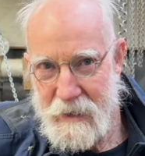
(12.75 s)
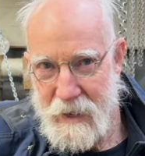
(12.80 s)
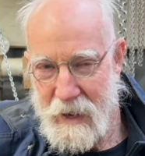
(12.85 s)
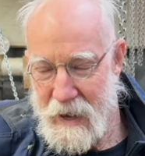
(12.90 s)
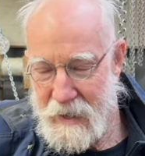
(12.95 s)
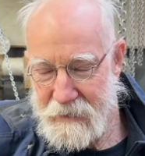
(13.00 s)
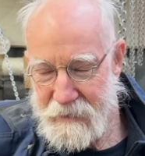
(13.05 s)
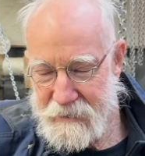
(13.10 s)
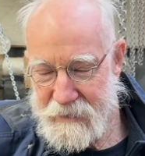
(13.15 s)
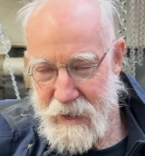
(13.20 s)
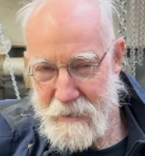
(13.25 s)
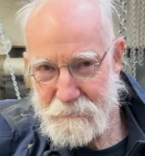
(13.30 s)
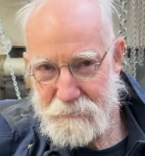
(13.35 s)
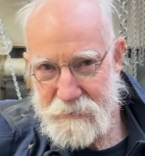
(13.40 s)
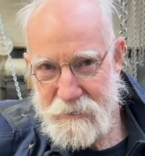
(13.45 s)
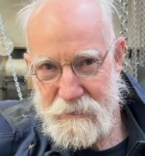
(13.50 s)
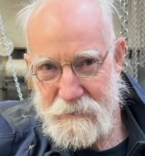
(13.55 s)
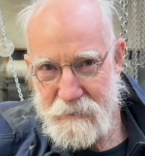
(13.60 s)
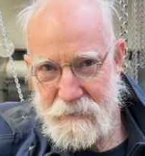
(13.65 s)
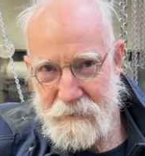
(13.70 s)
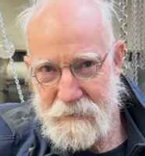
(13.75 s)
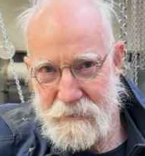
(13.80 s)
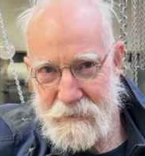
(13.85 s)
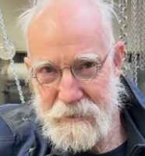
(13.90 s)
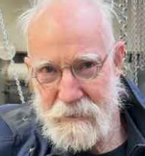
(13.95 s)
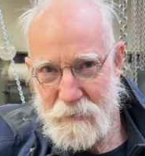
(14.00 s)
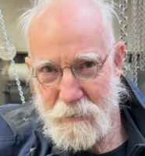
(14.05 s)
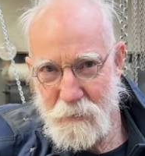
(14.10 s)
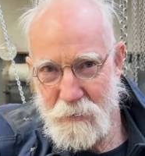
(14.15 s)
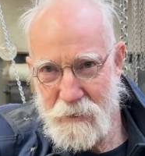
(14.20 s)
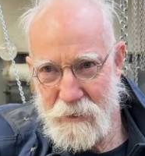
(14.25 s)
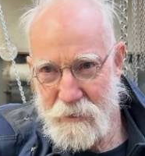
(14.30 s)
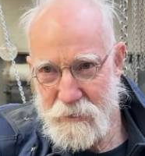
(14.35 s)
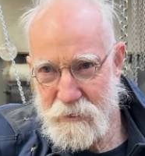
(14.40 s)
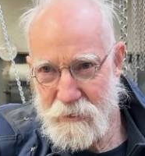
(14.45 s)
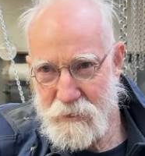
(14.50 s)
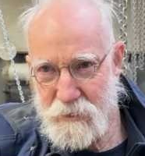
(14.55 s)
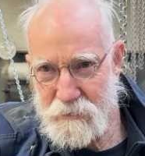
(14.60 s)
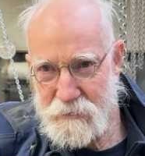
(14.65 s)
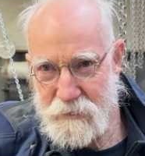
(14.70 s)
And the captain did all the
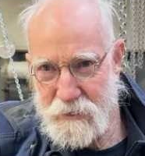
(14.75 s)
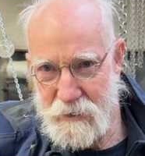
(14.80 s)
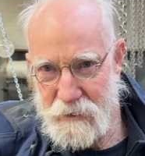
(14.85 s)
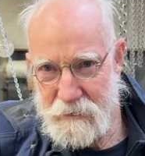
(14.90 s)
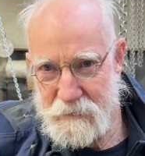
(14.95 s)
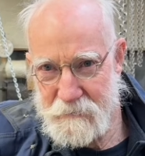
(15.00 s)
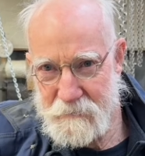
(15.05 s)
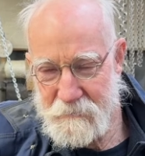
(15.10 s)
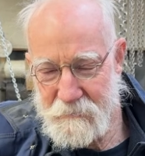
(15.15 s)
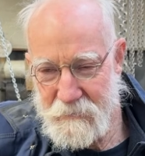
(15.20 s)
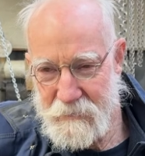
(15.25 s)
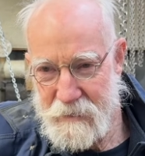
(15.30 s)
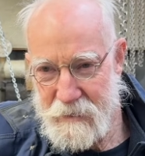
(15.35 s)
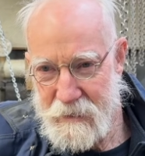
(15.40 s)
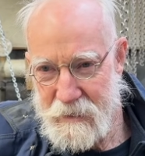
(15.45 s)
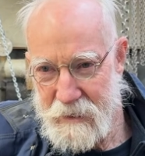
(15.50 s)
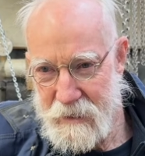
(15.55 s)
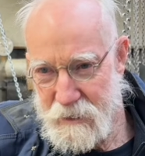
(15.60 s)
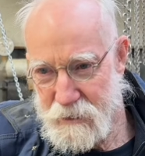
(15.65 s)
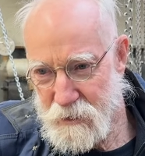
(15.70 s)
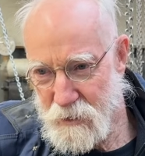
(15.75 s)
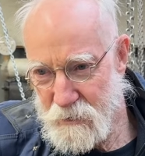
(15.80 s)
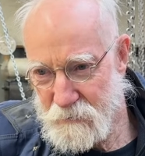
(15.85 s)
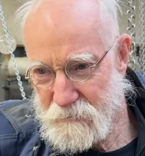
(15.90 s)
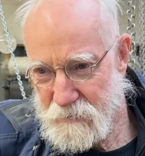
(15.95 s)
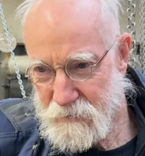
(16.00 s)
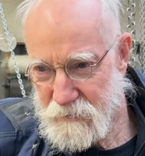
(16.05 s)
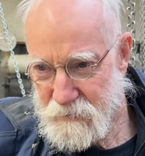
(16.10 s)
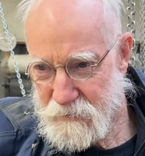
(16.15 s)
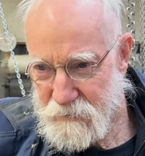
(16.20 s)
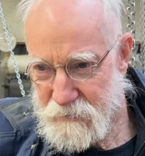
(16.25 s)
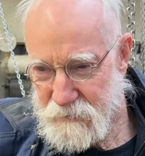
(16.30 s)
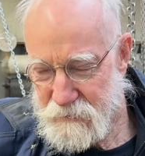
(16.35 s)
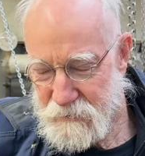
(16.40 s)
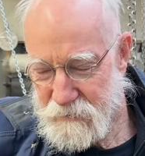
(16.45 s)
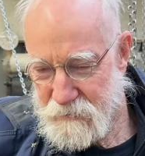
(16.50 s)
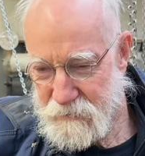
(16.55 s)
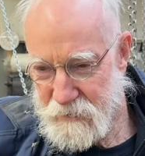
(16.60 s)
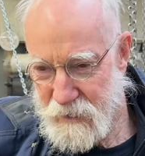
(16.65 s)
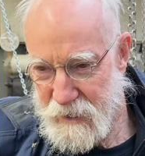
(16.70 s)
cutting. He cut
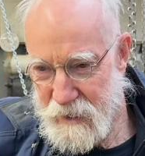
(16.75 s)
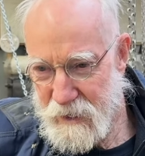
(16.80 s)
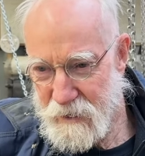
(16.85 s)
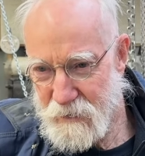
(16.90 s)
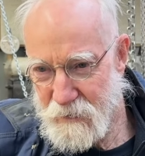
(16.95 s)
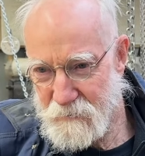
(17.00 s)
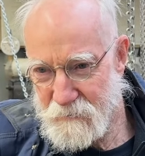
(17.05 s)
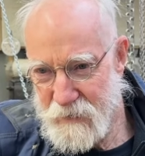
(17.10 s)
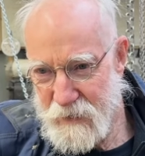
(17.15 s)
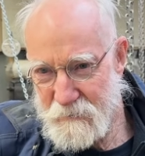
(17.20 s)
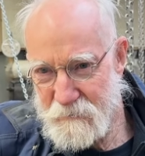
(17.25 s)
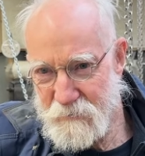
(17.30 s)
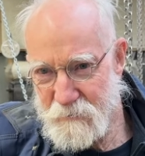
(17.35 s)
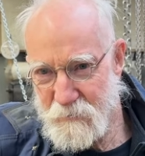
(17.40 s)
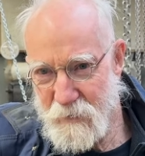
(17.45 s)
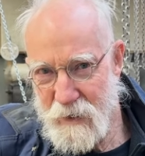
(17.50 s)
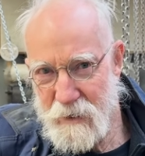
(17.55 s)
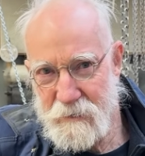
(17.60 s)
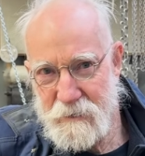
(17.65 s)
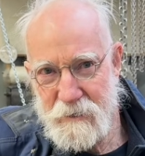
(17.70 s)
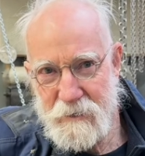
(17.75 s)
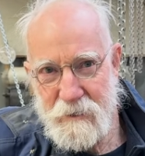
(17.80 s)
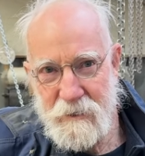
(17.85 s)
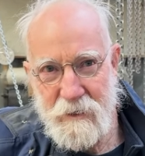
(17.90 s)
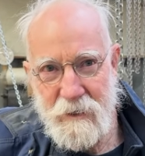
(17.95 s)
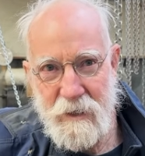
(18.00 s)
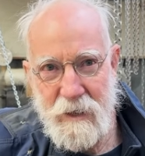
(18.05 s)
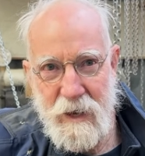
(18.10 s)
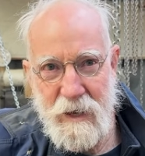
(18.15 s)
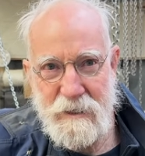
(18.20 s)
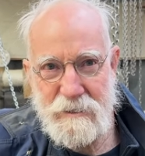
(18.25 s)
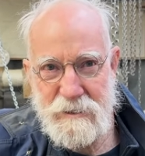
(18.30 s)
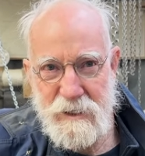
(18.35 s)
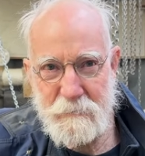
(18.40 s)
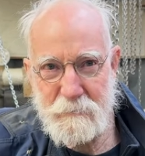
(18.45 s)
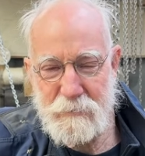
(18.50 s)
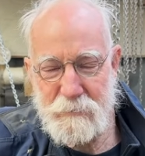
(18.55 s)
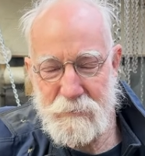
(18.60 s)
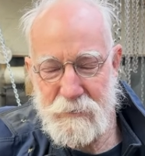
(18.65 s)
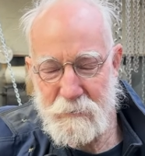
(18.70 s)
the hair of everyone
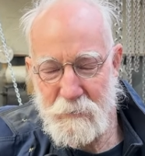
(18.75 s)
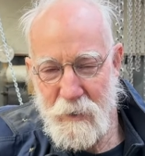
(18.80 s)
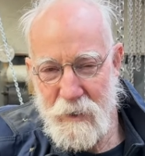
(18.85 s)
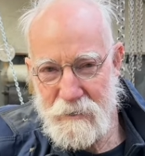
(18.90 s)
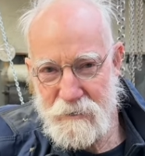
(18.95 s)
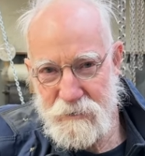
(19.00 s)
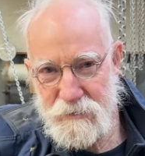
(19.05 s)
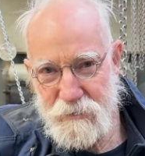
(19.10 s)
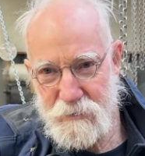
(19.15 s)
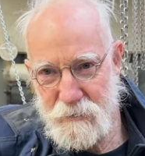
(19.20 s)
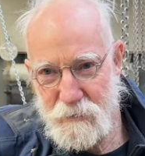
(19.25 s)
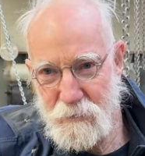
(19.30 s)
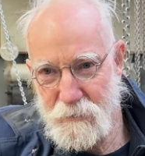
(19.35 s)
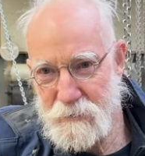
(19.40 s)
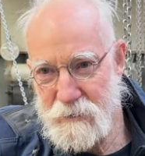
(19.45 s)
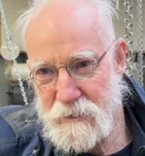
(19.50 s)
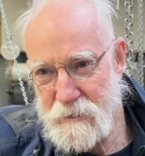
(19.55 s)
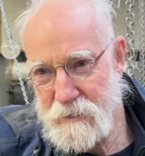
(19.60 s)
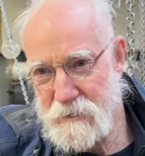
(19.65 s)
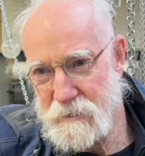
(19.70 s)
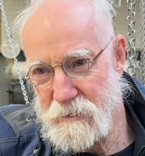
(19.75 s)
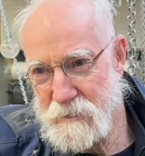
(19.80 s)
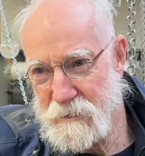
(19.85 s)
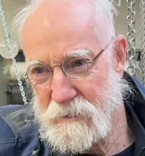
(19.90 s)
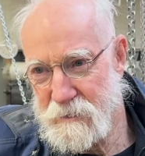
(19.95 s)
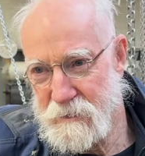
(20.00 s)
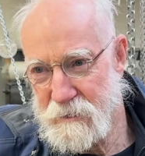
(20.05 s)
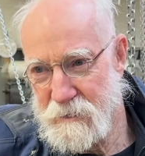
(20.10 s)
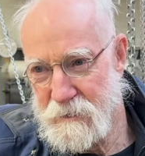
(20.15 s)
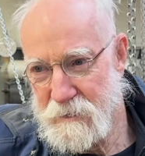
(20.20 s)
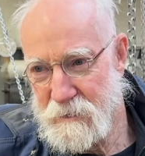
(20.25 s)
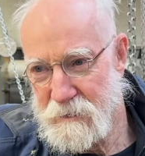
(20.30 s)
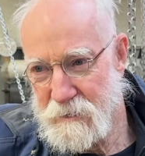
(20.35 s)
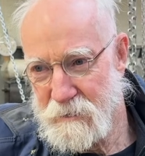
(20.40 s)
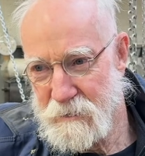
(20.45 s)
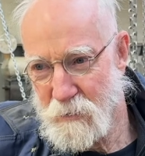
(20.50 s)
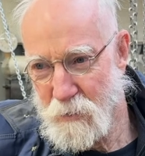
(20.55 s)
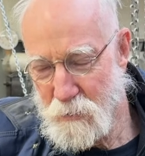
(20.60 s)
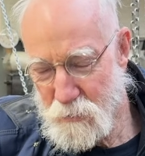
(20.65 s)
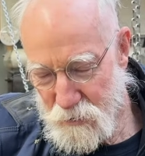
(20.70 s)
except the ones who didn't,
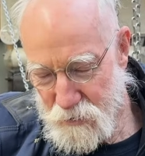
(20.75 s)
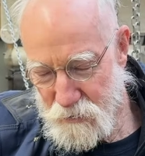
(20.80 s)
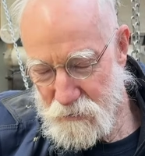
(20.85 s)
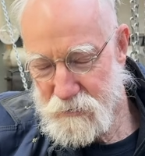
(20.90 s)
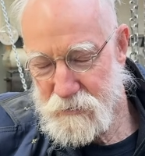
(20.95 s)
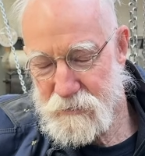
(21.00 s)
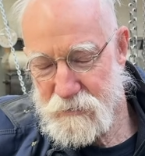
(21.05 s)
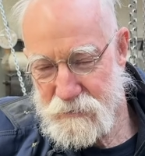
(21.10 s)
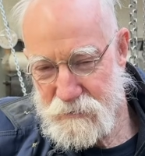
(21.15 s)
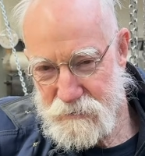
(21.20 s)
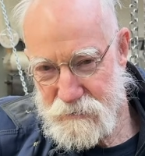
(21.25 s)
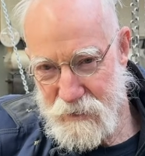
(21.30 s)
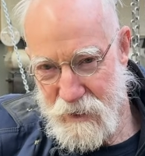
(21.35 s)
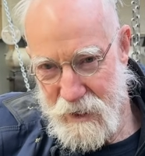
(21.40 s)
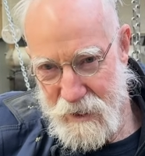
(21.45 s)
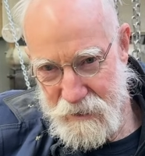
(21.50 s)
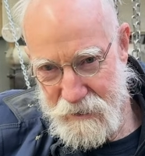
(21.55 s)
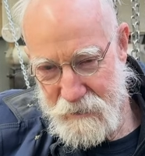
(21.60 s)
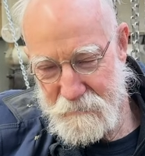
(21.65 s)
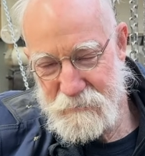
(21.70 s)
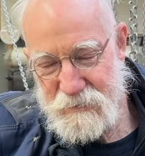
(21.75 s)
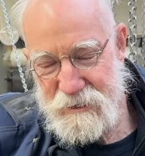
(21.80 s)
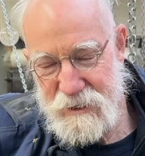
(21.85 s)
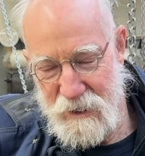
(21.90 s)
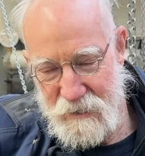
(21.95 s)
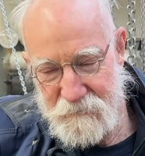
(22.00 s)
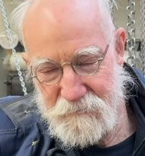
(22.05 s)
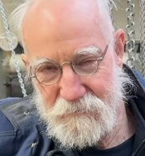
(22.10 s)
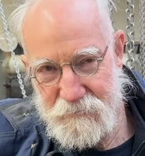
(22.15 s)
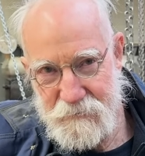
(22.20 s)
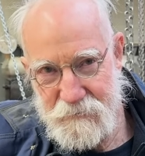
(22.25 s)
who cut the hair themselves.